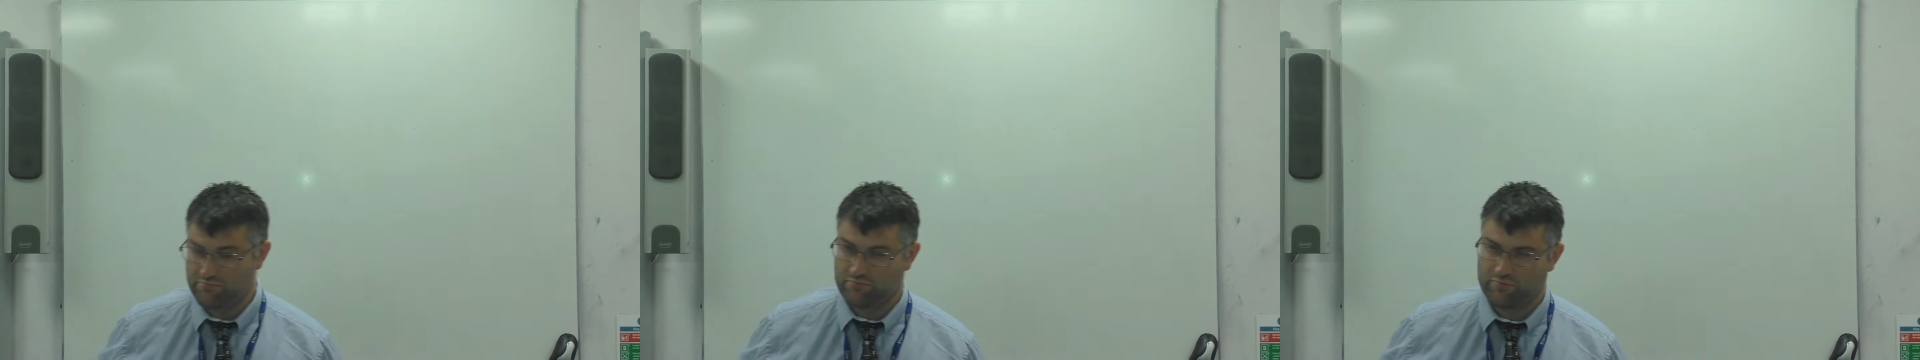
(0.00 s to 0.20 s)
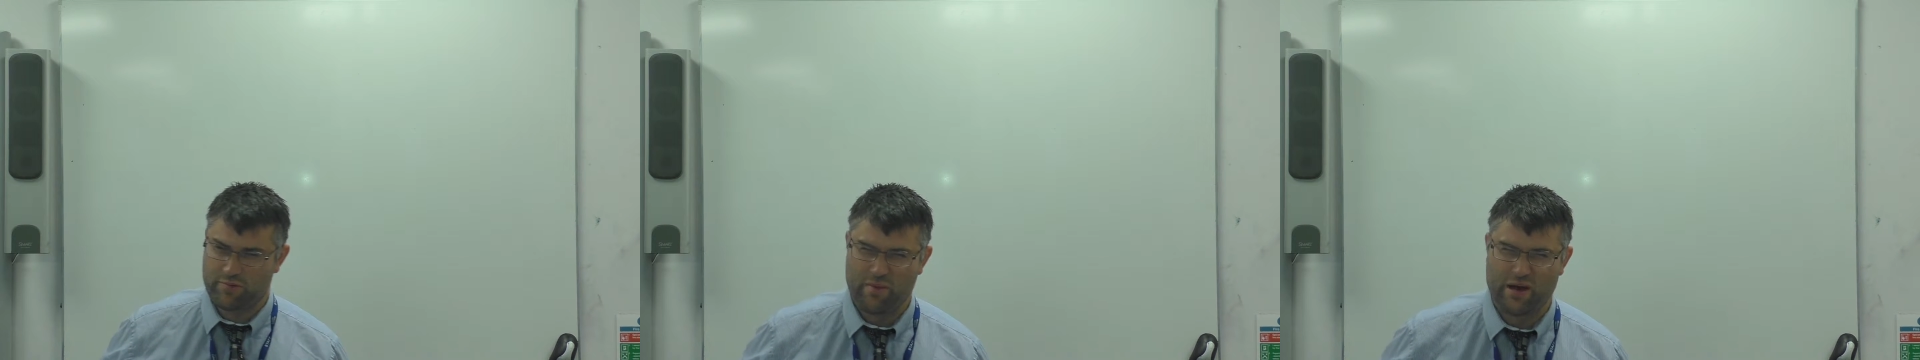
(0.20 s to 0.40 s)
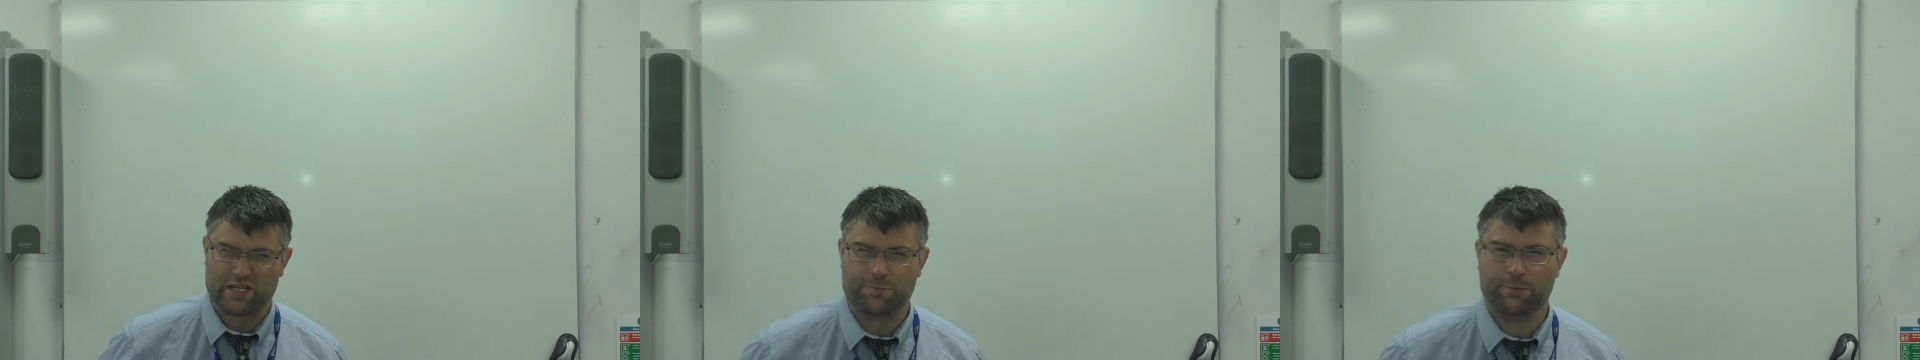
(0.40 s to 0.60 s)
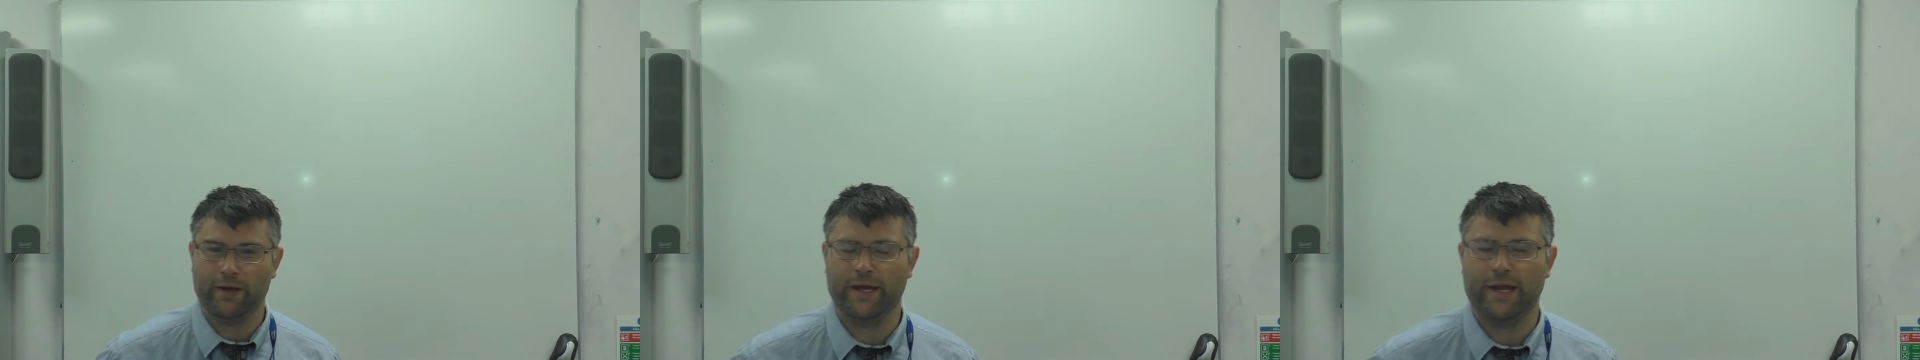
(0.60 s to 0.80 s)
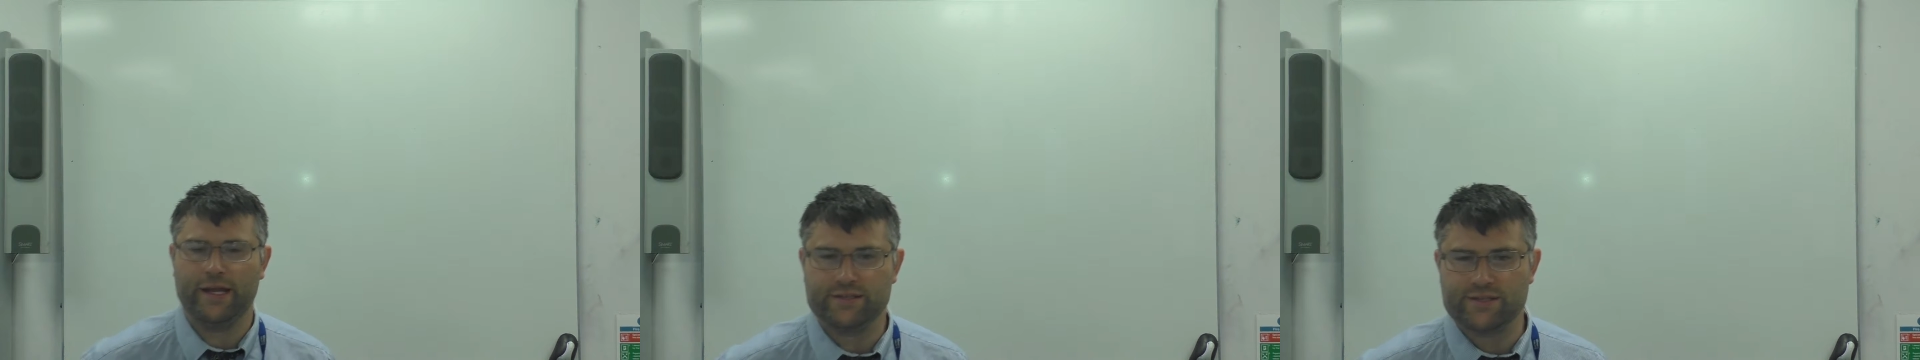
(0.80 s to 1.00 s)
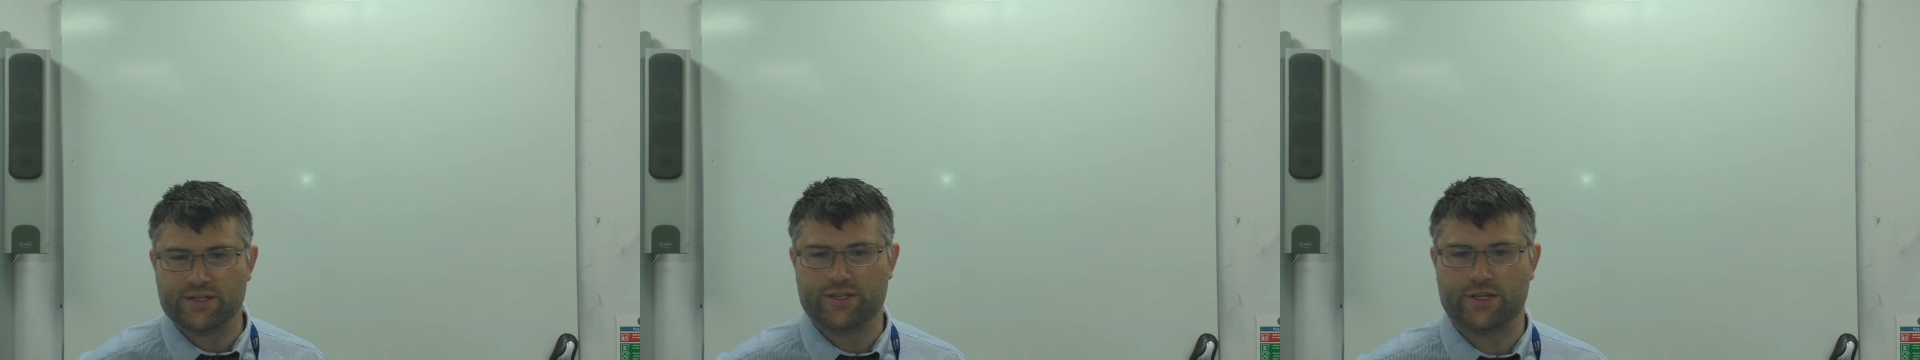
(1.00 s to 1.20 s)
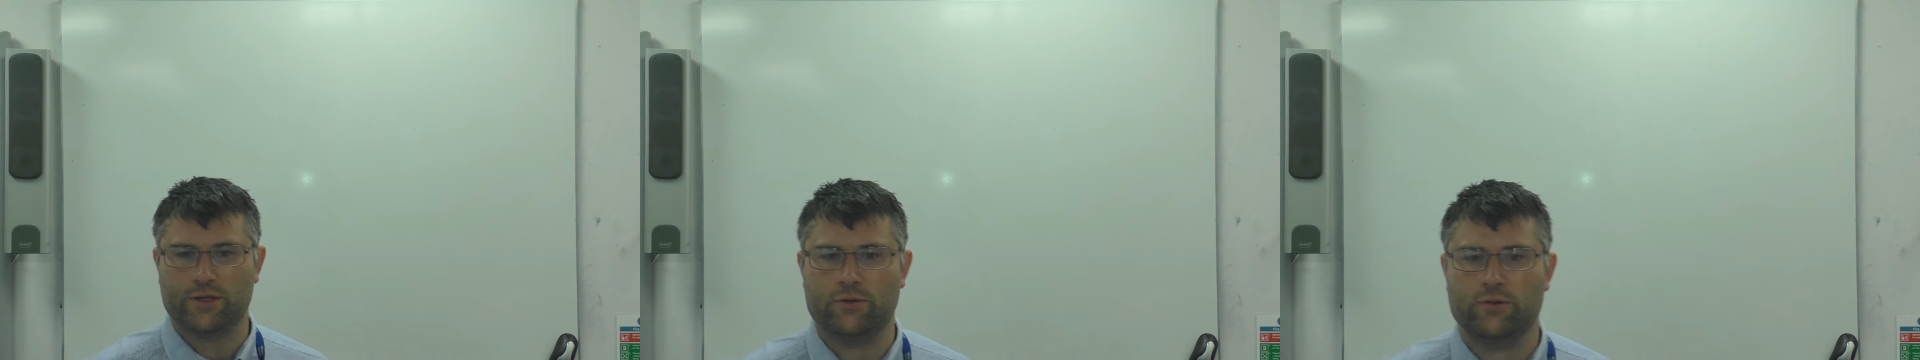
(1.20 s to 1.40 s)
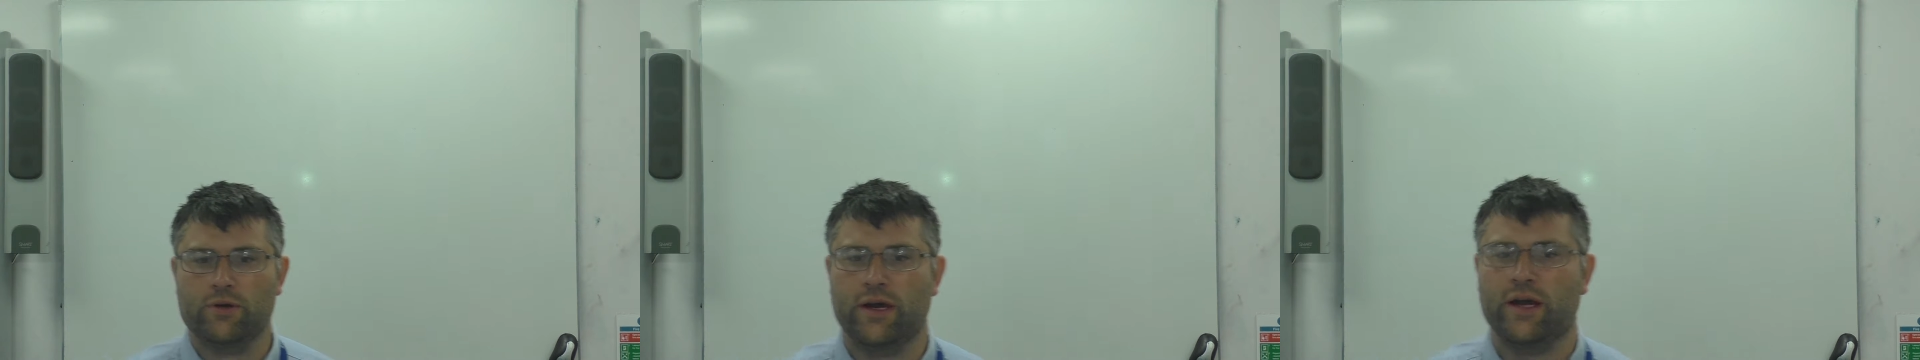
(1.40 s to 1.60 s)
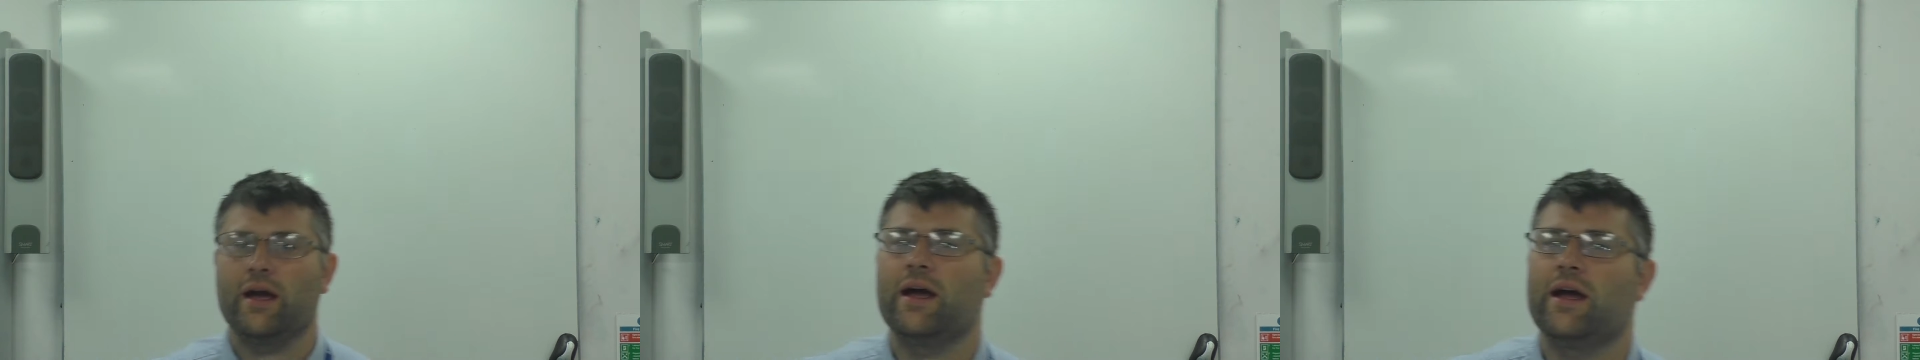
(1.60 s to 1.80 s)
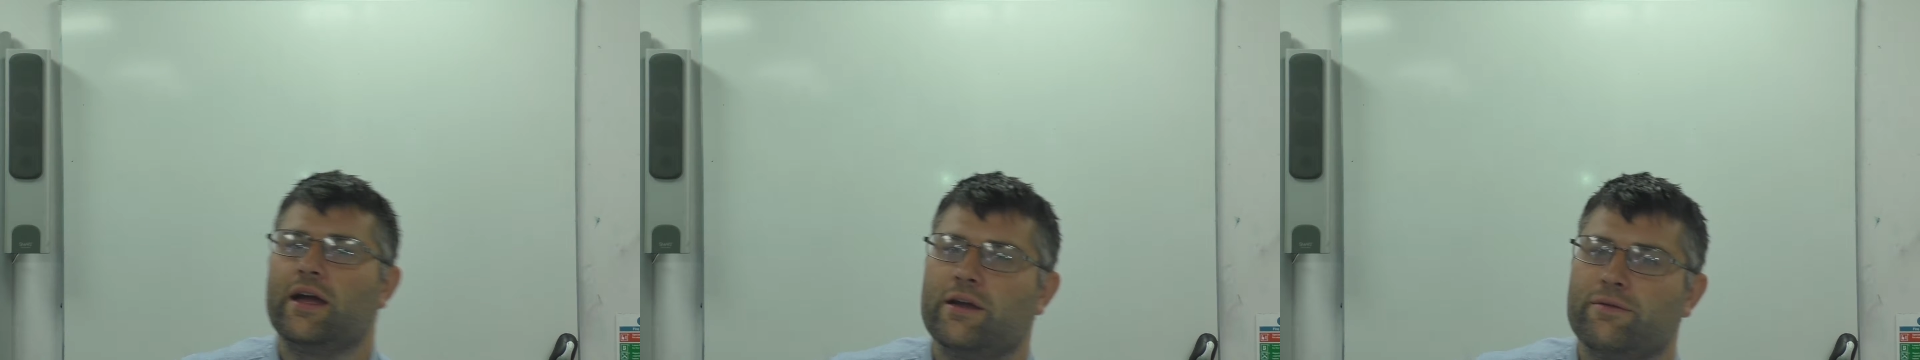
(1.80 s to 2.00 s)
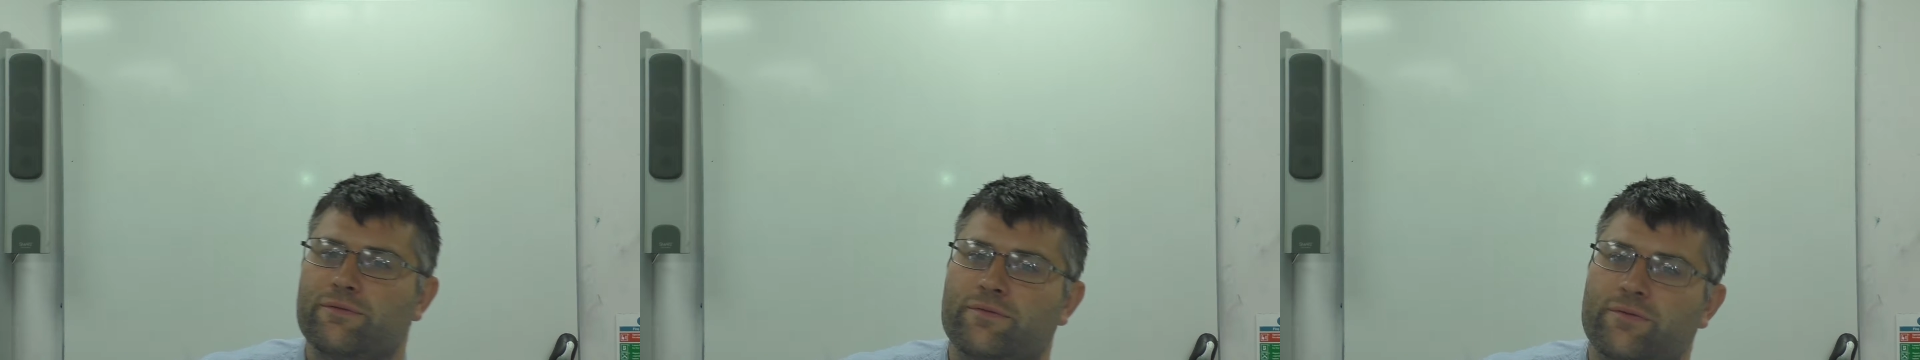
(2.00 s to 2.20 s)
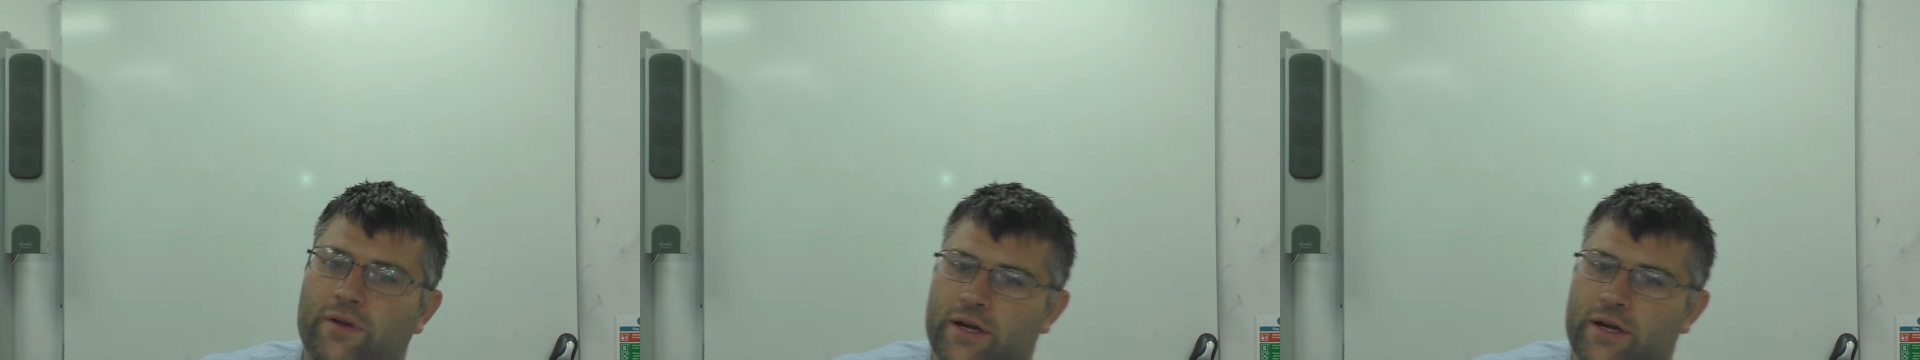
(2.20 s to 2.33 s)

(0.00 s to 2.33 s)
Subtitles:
We might split it into two if